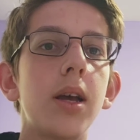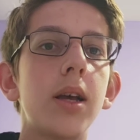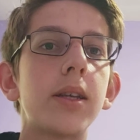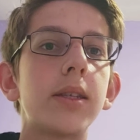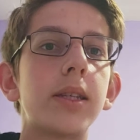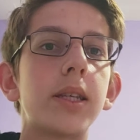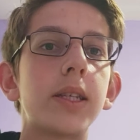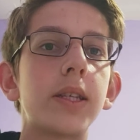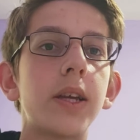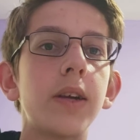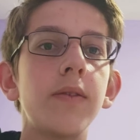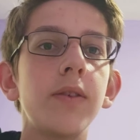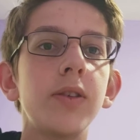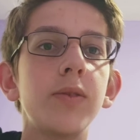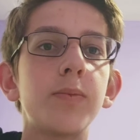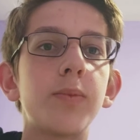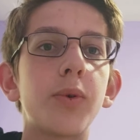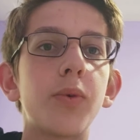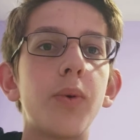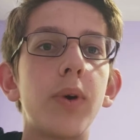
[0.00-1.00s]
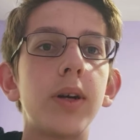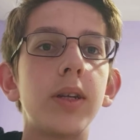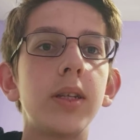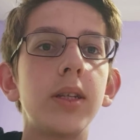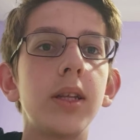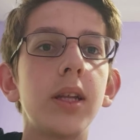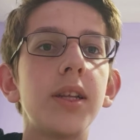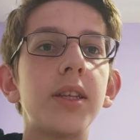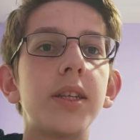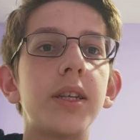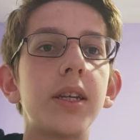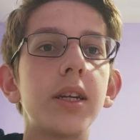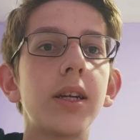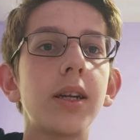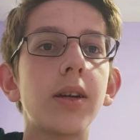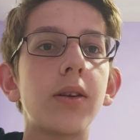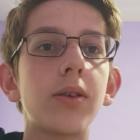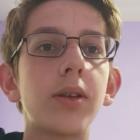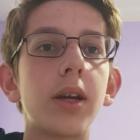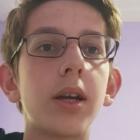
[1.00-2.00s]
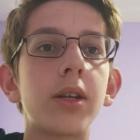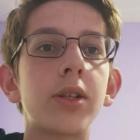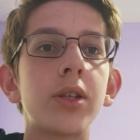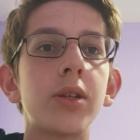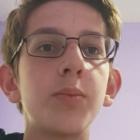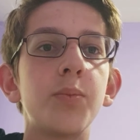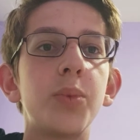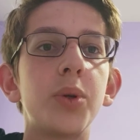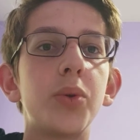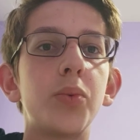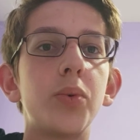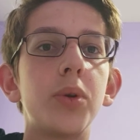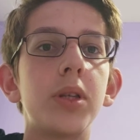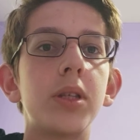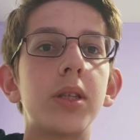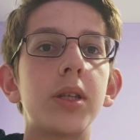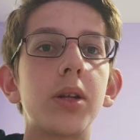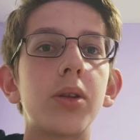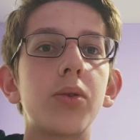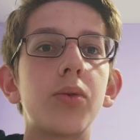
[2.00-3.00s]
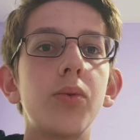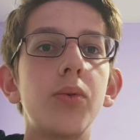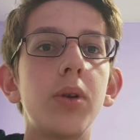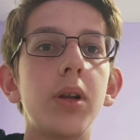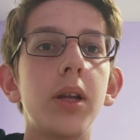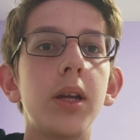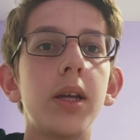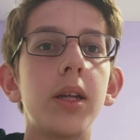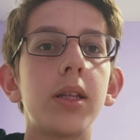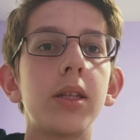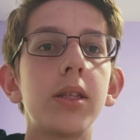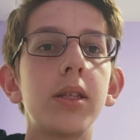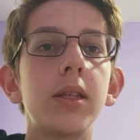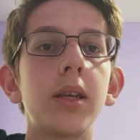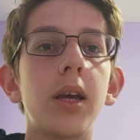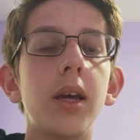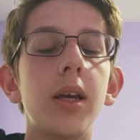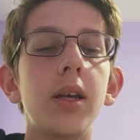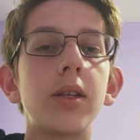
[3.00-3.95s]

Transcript: the service provided a direct connection between the two clients